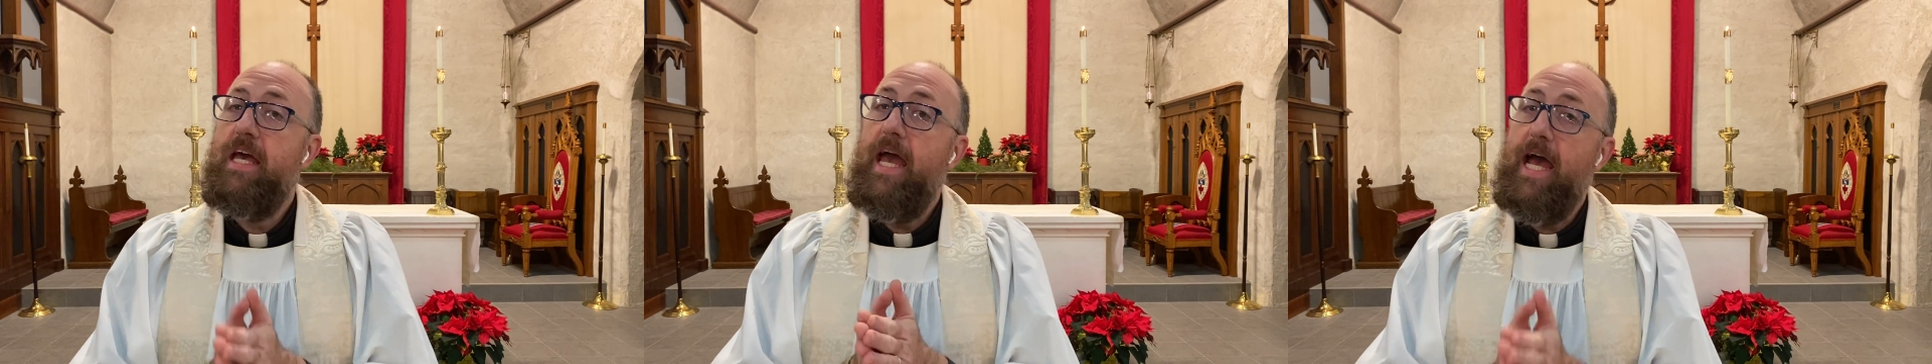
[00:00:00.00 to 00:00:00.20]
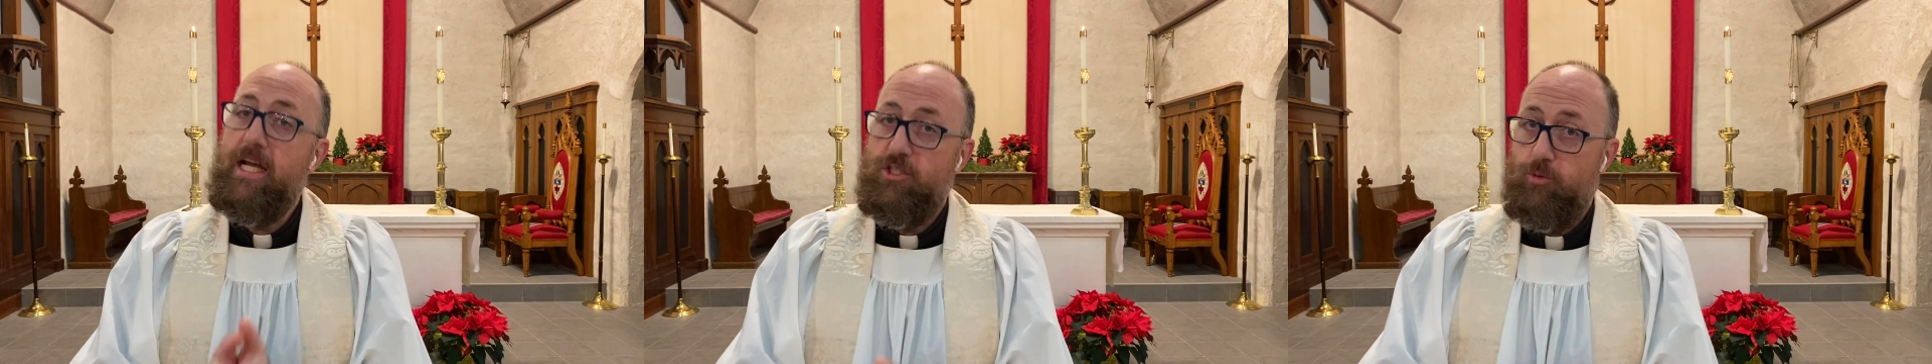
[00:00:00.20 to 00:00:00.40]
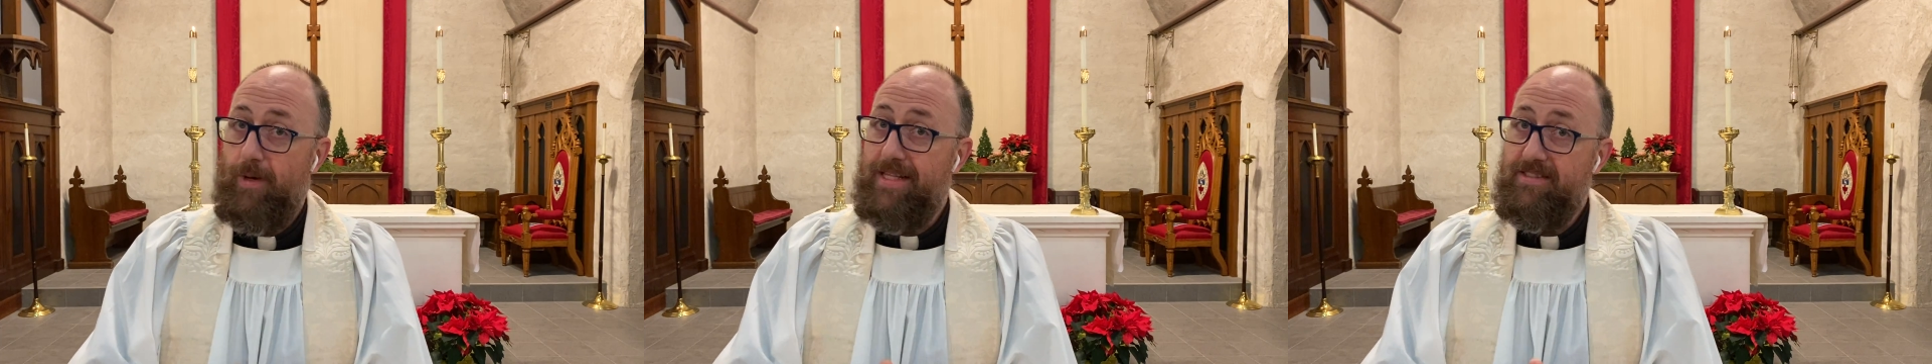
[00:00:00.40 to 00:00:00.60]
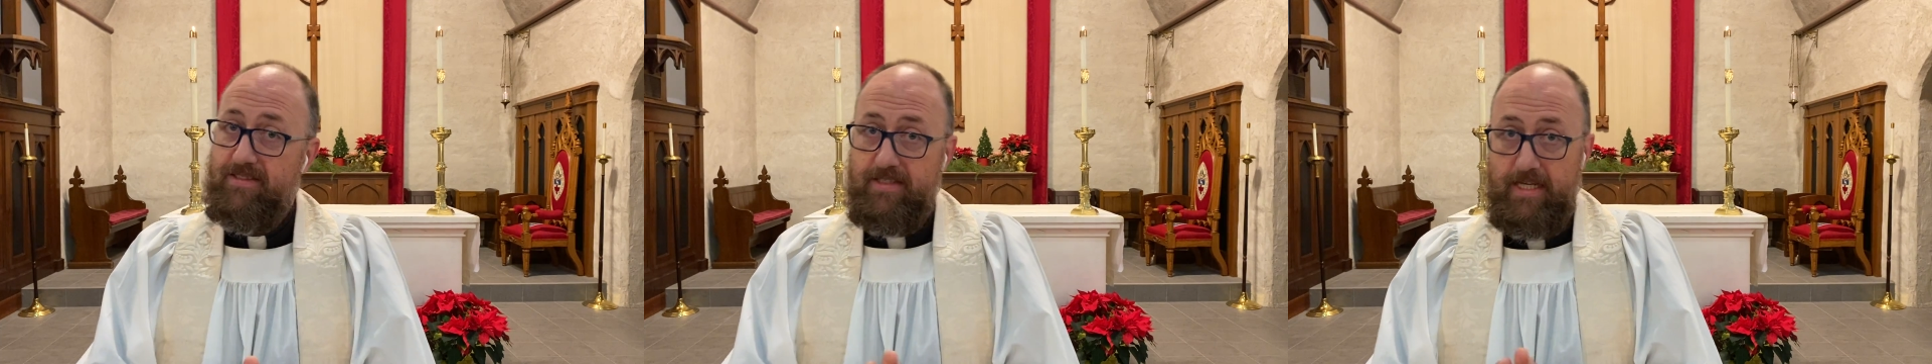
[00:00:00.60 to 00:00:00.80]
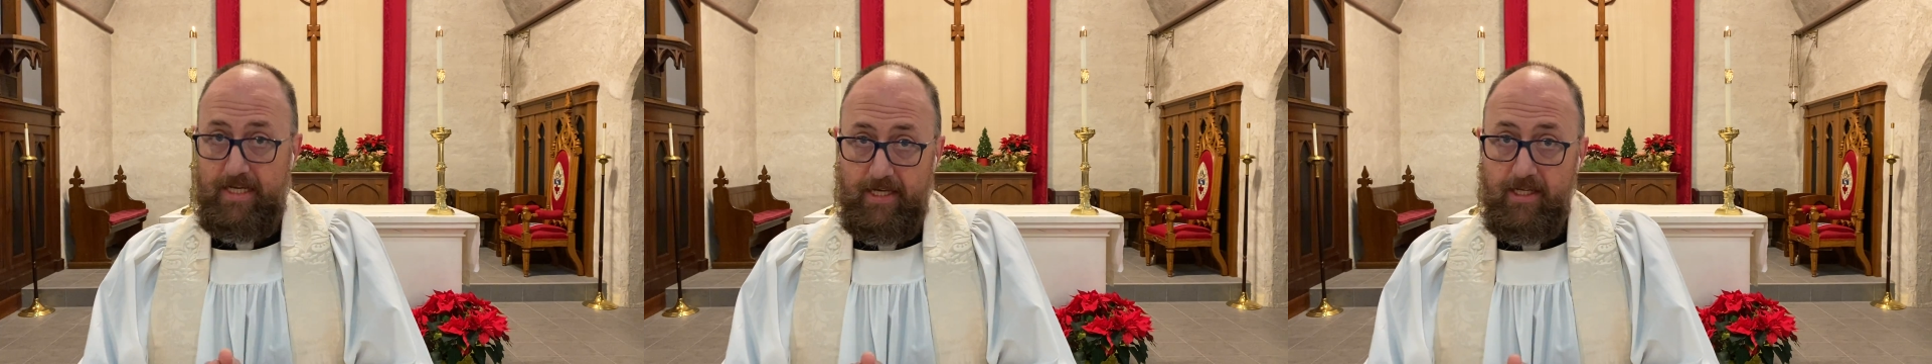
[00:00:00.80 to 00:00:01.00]
Ash
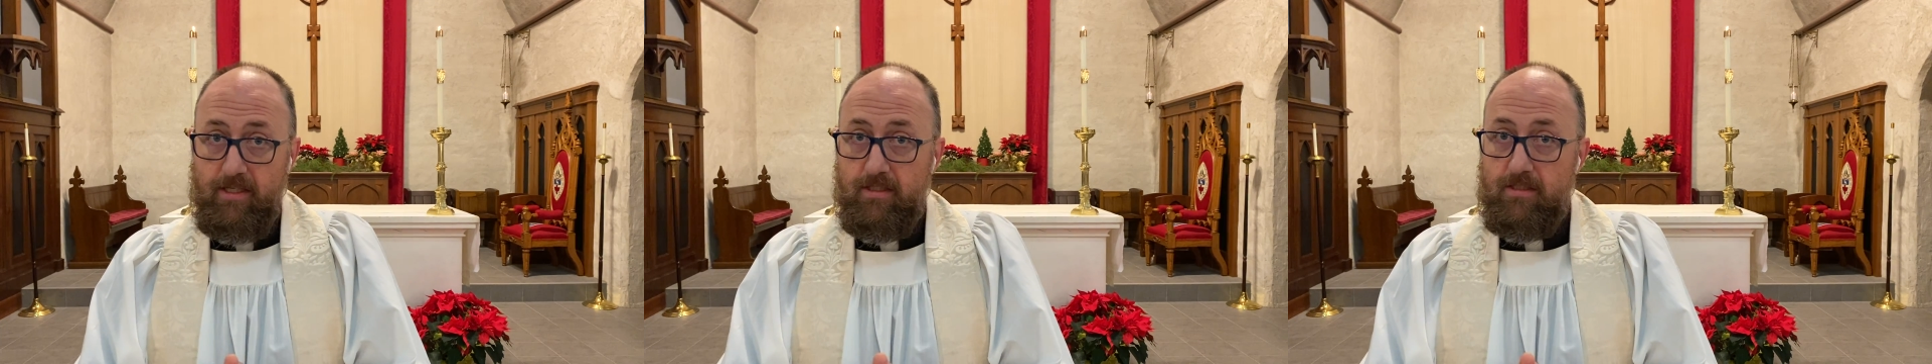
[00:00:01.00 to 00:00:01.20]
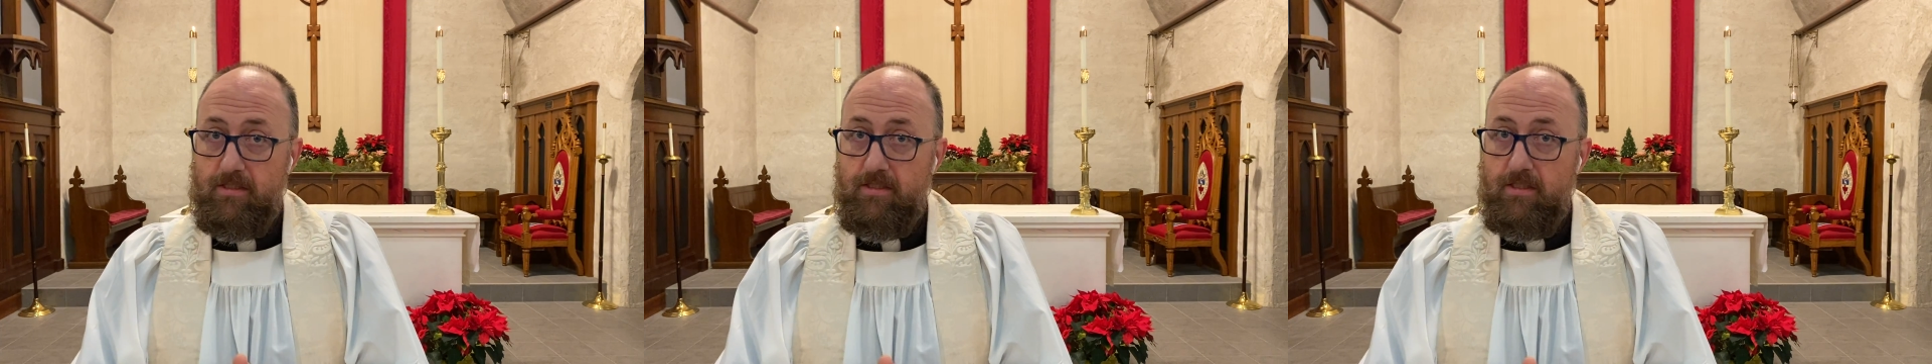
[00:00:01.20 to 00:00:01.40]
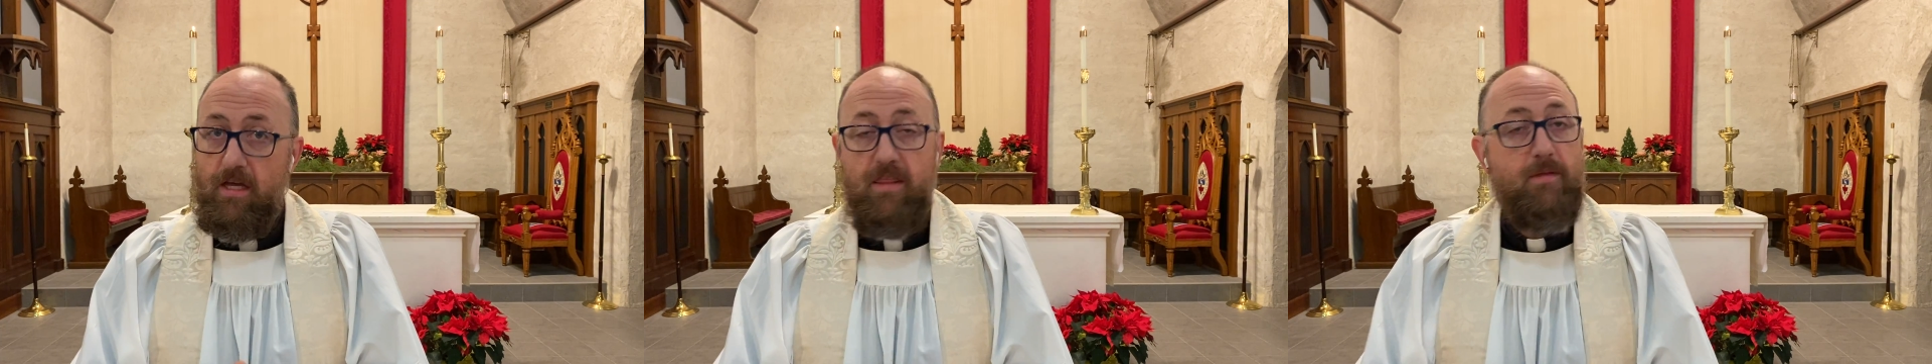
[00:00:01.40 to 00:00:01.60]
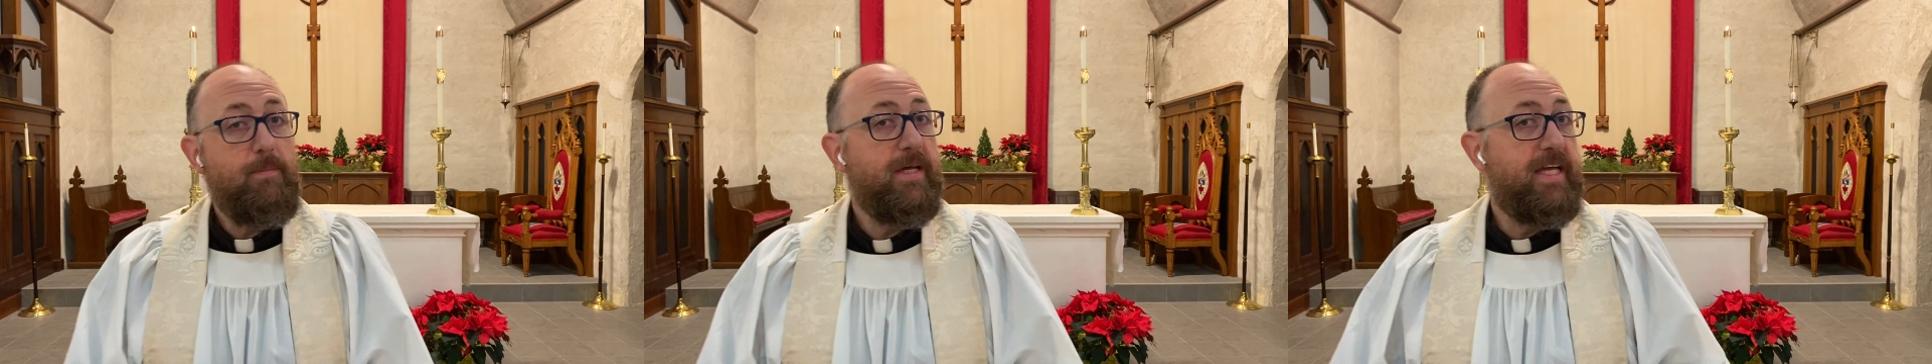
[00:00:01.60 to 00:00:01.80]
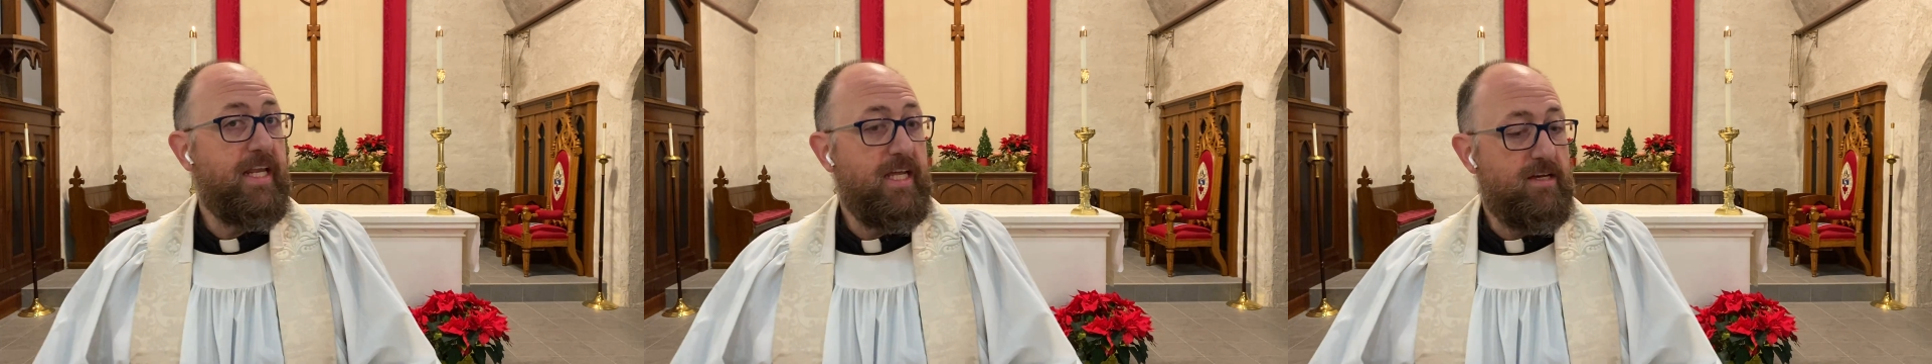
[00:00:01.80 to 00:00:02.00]
Wednesday, the
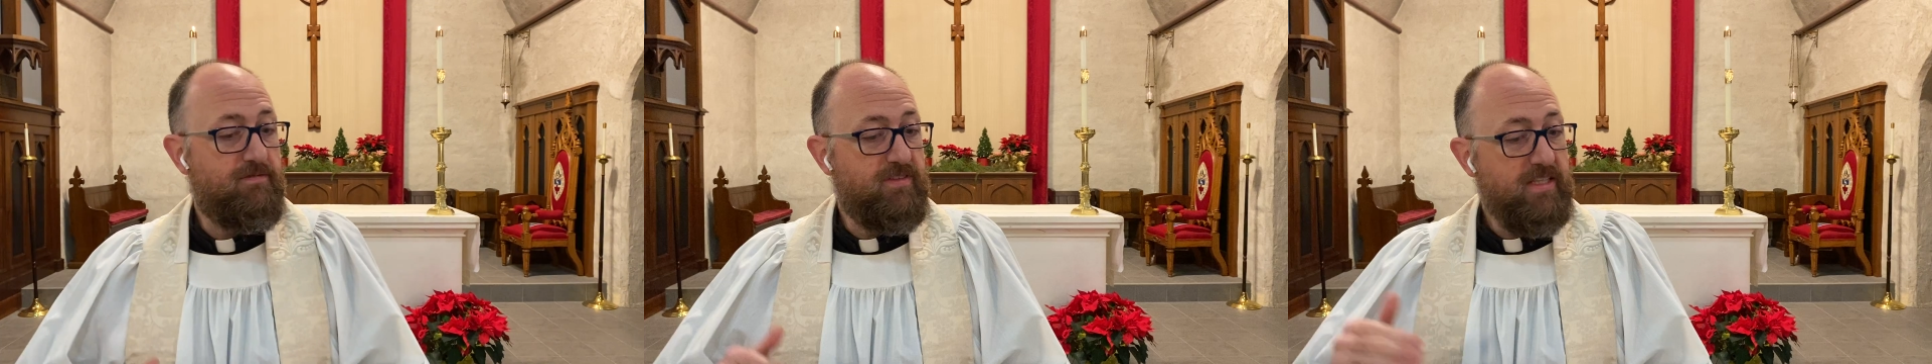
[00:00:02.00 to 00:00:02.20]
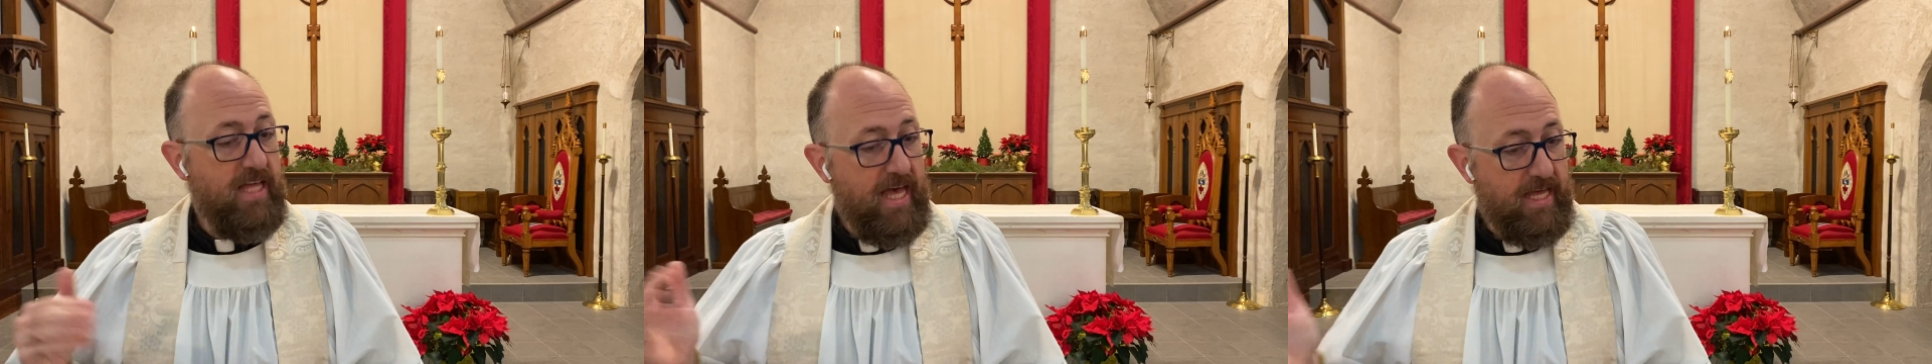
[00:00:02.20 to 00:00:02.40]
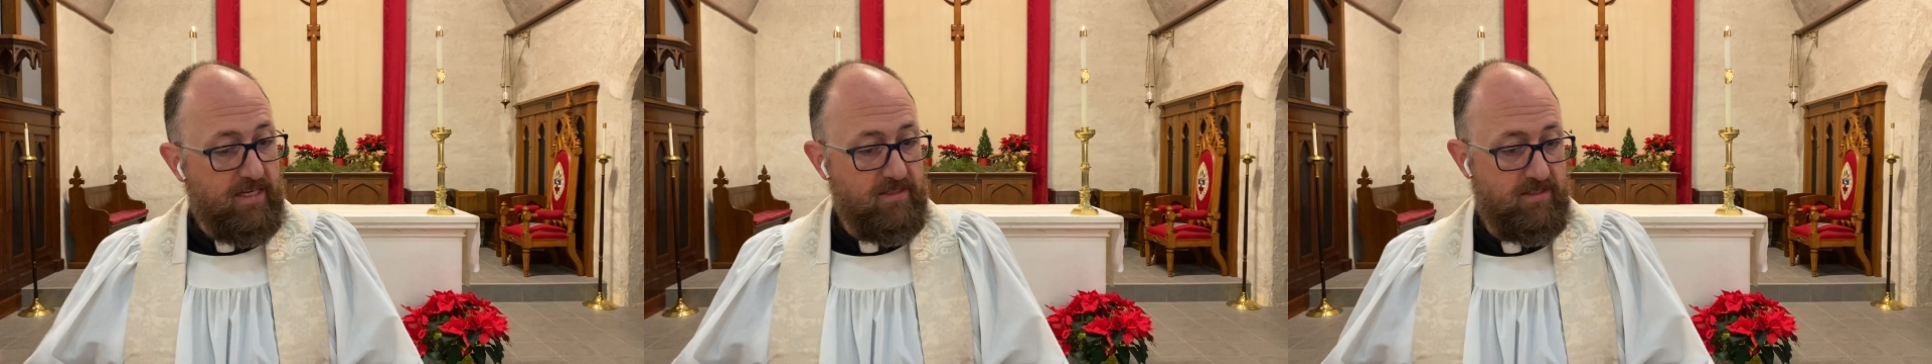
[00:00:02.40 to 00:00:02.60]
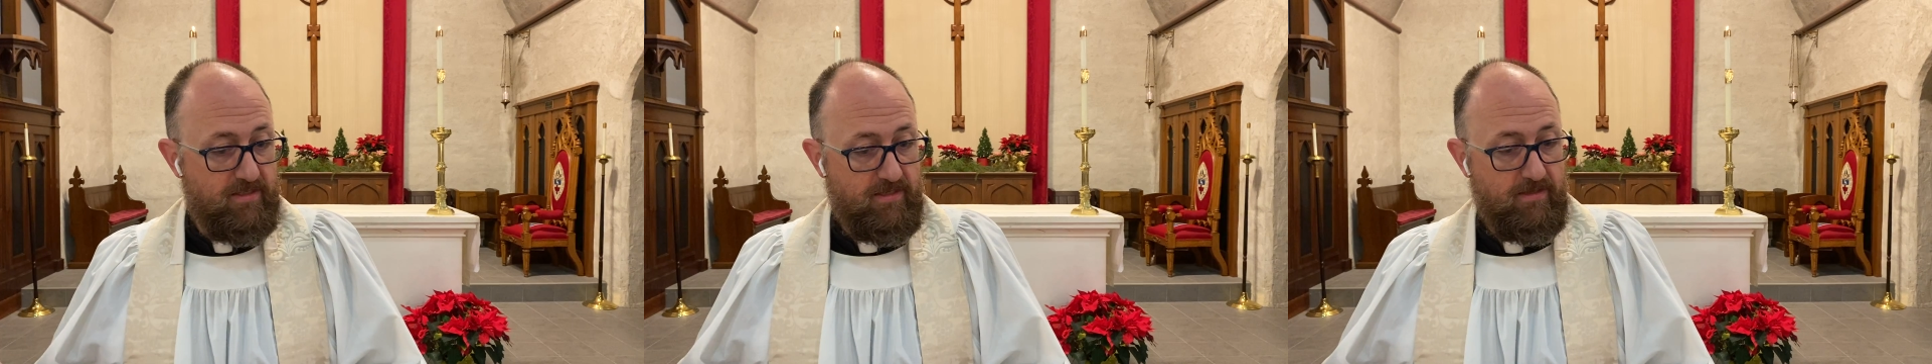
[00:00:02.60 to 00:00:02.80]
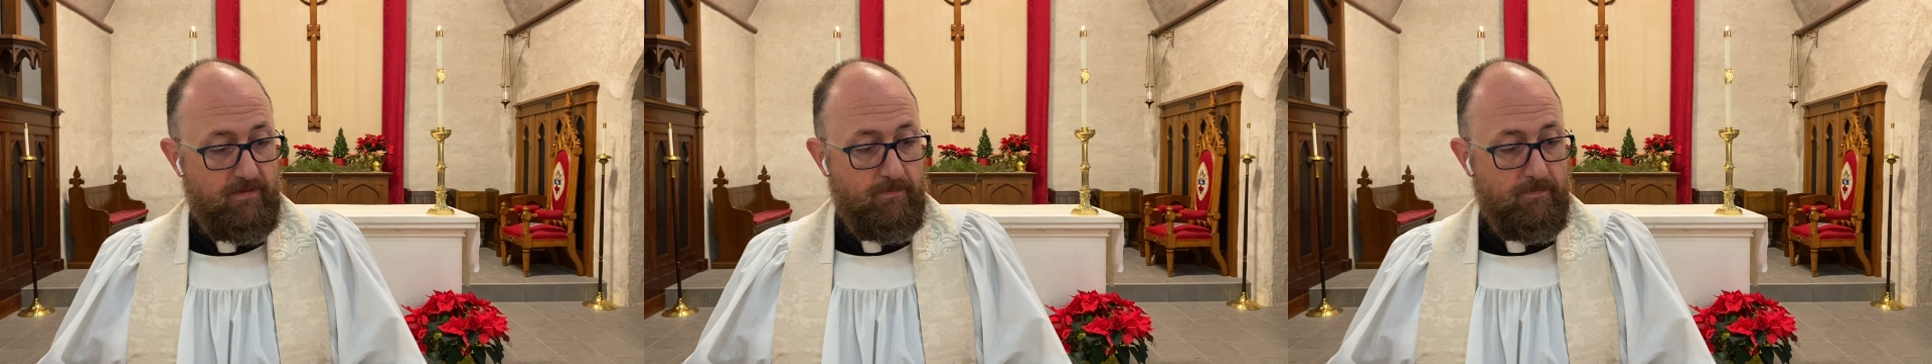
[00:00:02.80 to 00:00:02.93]
beginning of Lent,